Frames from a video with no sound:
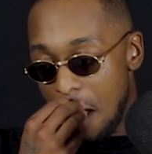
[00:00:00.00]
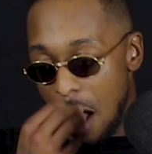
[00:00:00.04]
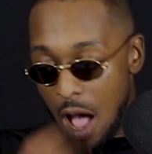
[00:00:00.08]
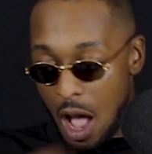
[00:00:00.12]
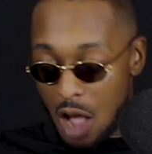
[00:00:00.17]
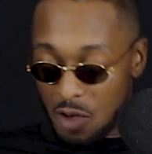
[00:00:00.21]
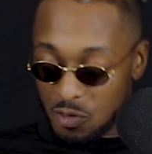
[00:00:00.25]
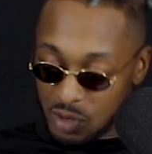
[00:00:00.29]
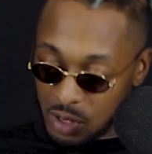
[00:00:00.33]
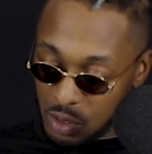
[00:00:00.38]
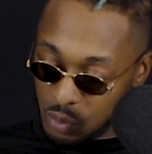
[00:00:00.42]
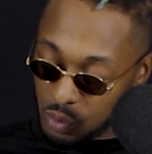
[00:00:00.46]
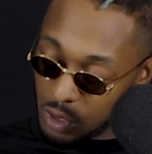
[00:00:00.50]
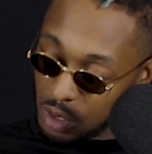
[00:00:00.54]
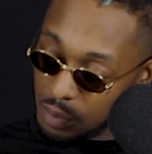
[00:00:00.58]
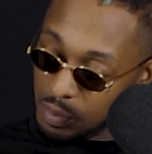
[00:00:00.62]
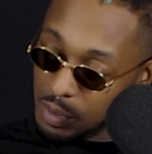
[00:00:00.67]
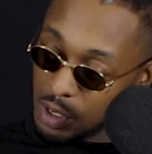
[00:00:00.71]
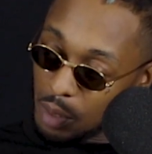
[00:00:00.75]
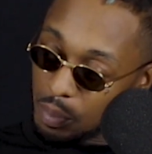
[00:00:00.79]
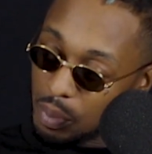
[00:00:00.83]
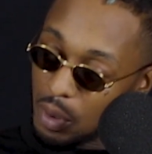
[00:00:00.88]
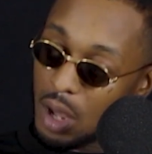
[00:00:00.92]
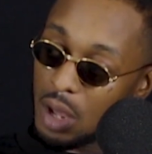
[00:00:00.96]
I really want to be
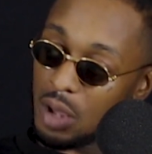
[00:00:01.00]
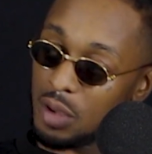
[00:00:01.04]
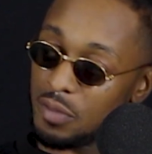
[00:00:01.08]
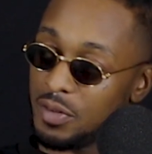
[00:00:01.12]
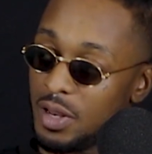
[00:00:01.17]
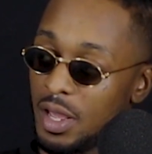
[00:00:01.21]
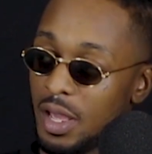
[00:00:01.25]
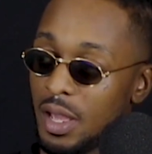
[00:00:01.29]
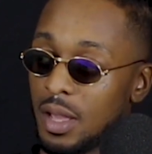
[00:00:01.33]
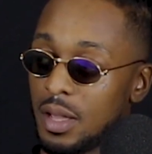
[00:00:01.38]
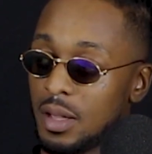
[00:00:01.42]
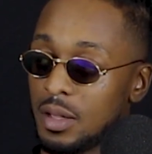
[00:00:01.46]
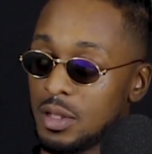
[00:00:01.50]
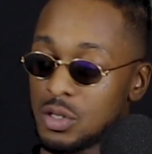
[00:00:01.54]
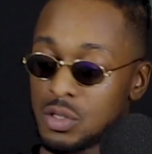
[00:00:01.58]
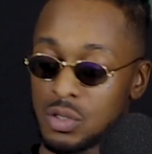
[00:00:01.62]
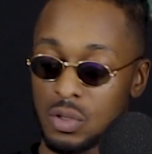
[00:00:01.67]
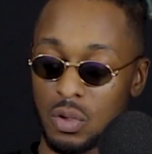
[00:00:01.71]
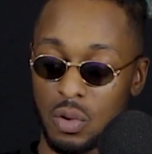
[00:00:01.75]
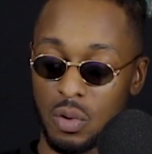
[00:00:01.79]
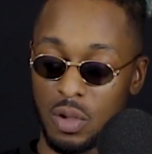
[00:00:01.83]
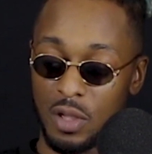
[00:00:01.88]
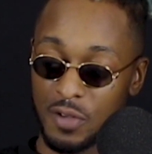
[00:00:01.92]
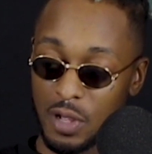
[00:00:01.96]
a part of that.
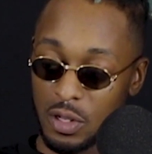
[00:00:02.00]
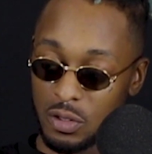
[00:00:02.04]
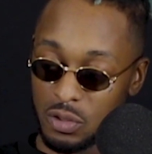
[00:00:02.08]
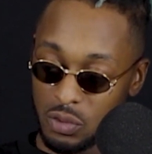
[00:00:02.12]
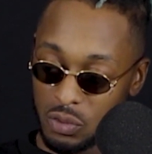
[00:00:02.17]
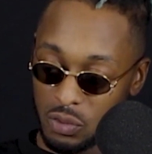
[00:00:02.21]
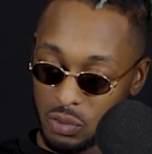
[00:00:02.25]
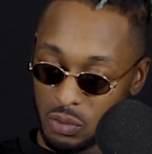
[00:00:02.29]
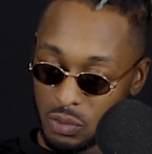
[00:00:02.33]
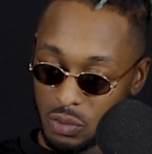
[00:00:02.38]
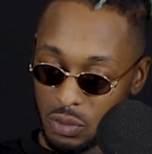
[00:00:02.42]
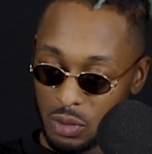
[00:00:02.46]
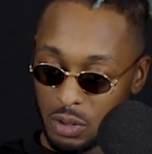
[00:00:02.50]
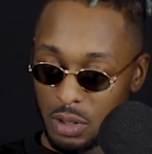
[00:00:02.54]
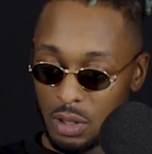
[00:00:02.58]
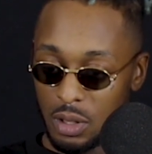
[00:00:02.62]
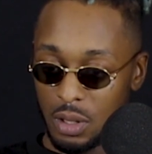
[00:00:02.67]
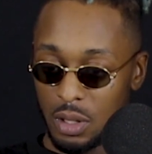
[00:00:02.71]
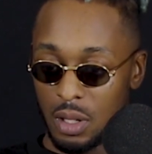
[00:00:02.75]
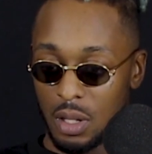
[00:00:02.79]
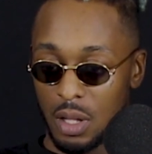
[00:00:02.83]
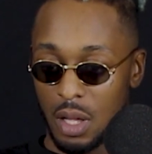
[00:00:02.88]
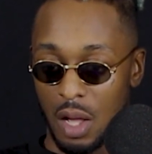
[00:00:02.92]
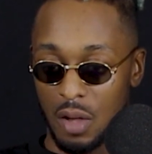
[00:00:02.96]
So if I do,
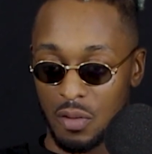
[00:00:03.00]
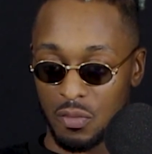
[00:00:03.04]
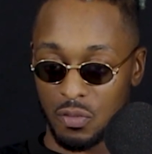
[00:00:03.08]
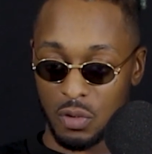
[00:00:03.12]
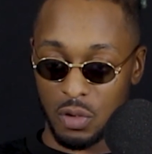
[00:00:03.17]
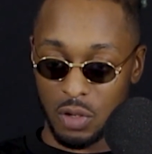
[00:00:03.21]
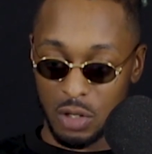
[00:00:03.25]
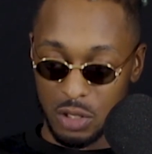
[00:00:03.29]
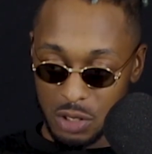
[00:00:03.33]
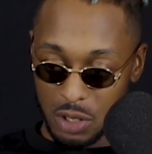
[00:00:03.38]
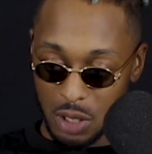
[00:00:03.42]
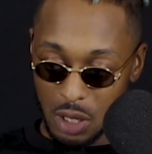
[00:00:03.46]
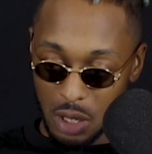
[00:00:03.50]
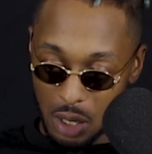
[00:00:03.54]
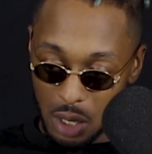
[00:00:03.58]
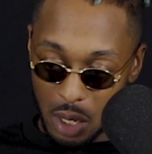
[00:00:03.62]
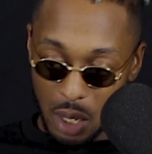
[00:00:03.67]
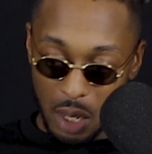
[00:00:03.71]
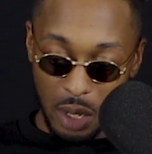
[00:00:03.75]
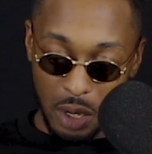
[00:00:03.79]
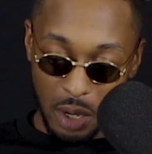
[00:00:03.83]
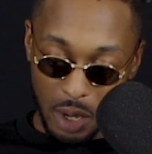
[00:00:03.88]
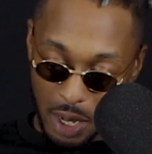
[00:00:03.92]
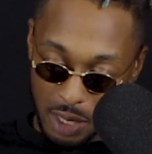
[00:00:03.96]
I've got to
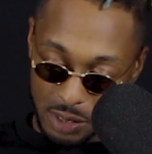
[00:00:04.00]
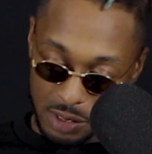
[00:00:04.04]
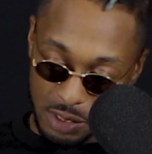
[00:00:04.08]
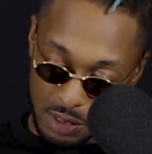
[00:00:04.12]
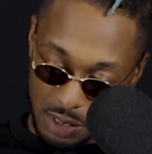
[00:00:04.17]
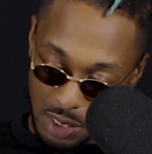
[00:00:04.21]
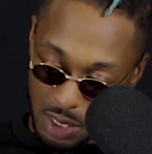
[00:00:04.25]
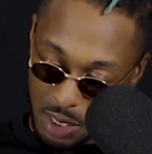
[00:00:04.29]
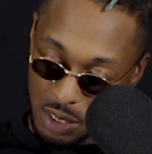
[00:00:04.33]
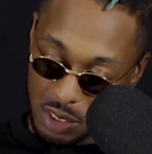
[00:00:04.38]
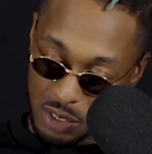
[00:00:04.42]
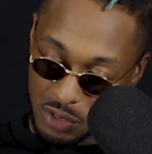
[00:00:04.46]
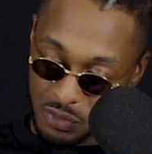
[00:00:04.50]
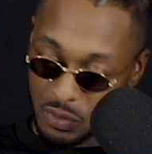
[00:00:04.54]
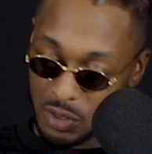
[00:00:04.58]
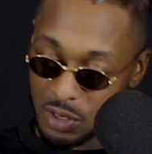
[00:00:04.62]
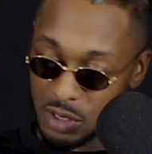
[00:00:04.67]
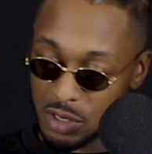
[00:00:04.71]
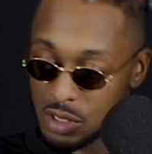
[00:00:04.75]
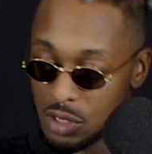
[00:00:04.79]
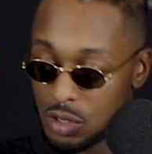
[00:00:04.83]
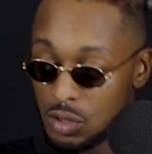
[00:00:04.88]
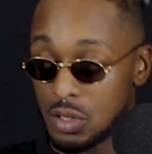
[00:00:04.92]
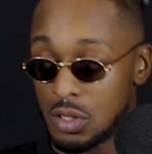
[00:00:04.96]
learn how to take this thing
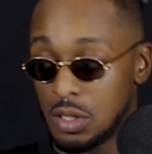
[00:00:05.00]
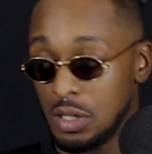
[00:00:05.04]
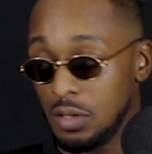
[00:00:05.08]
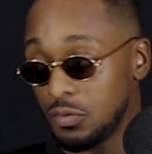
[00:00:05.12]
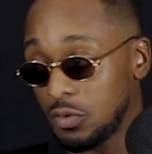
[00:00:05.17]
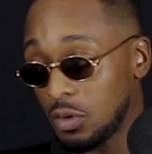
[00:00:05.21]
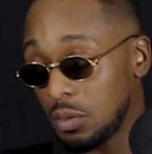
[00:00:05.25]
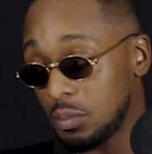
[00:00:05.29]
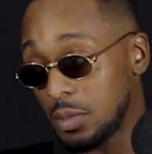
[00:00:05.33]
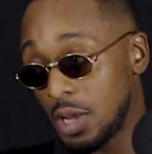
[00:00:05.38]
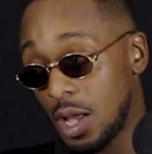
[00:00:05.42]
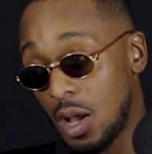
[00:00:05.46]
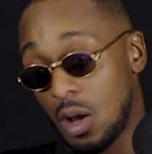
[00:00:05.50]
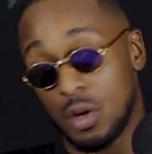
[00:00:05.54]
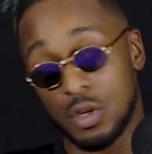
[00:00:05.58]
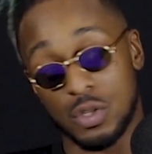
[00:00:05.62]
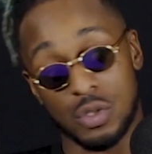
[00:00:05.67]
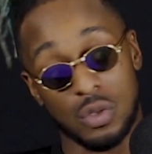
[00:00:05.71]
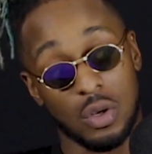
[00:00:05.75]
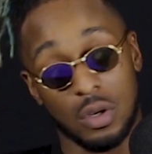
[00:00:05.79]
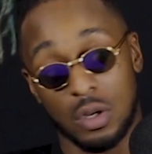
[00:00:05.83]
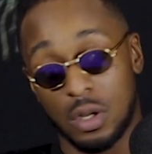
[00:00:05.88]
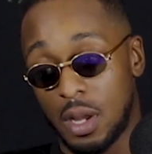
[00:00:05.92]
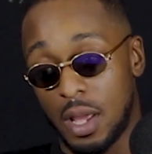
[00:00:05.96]
seriously from now. It's
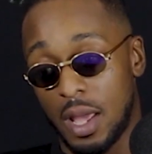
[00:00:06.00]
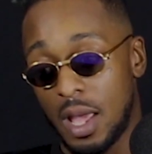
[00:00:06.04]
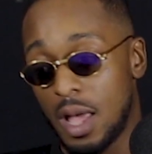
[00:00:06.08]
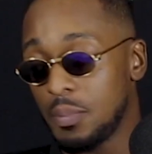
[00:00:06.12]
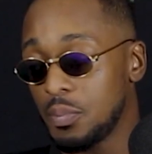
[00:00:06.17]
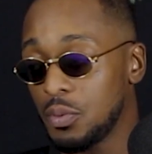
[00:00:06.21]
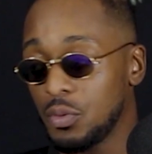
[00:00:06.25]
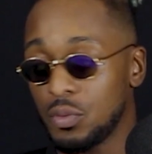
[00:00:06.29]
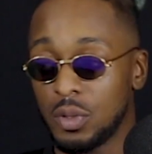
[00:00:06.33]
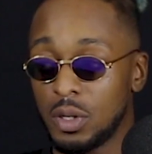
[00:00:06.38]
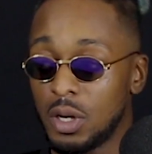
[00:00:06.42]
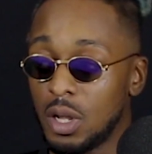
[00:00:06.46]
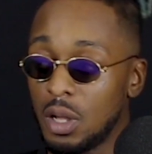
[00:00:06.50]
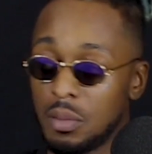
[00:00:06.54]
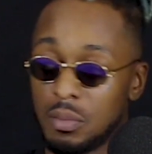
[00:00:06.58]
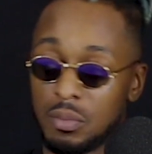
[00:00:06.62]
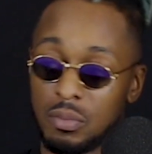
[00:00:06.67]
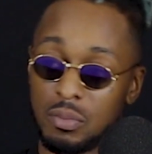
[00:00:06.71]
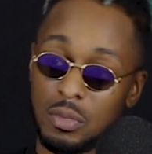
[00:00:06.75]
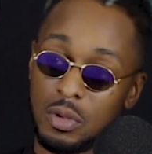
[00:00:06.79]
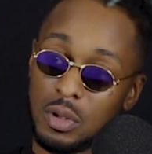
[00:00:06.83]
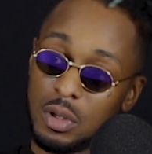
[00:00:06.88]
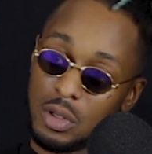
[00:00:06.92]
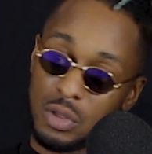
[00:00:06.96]
not gonna happen when
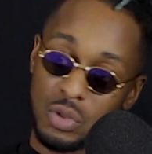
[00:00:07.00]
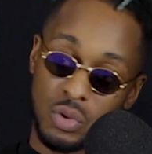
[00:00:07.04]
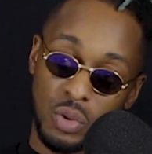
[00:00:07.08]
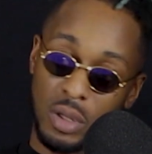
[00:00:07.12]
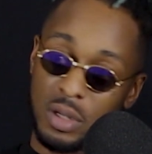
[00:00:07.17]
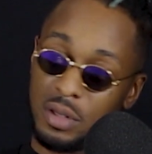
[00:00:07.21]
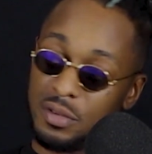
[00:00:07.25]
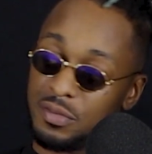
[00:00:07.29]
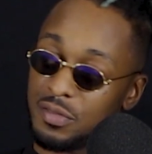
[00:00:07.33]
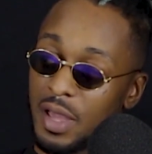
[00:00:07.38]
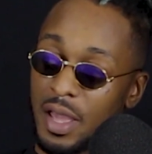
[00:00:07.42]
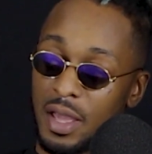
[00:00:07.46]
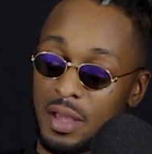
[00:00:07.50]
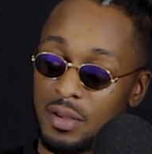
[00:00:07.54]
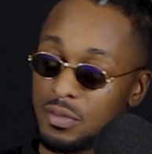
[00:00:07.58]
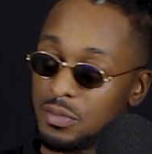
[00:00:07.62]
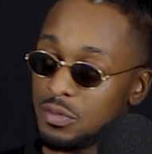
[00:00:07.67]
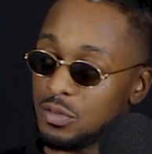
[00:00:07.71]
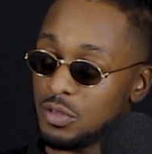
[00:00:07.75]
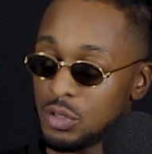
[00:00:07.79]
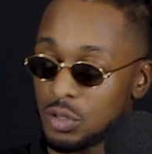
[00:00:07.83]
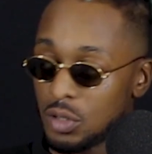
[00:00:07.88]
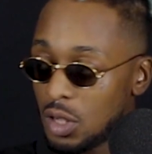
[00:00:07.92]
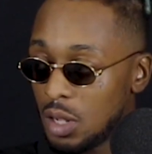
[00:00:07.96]
I'm 25. Do
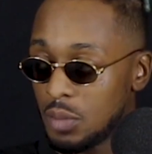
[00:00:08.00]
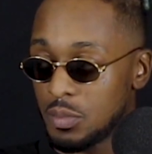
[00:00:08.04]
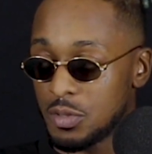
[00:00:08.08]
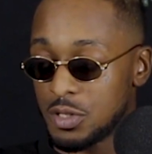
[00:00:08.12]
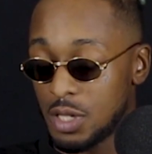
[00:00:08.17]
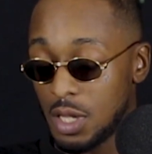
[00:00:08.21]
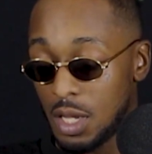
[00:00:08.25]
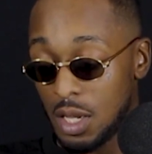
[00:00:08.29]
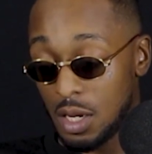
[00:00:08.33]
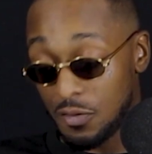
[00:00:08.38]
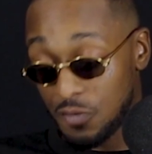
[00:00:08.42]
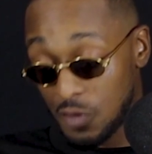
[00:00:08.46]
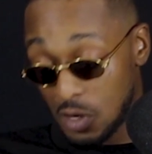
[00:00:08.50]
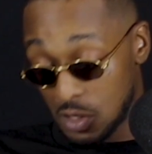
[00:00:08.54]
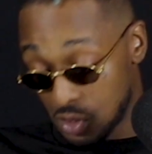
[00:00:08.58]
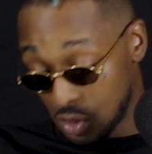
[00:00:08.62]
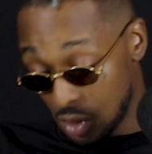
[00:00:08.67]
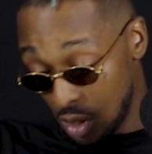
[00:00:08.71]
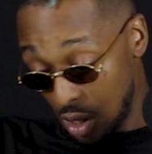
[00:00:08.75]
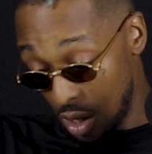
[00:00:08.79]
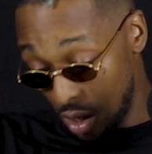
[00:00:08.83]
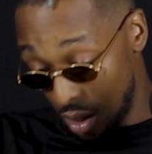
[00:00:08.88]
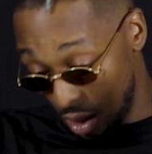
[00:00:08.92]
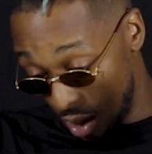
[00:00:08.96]
you know what I'm saying? If I
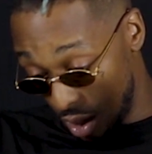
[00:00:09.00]
start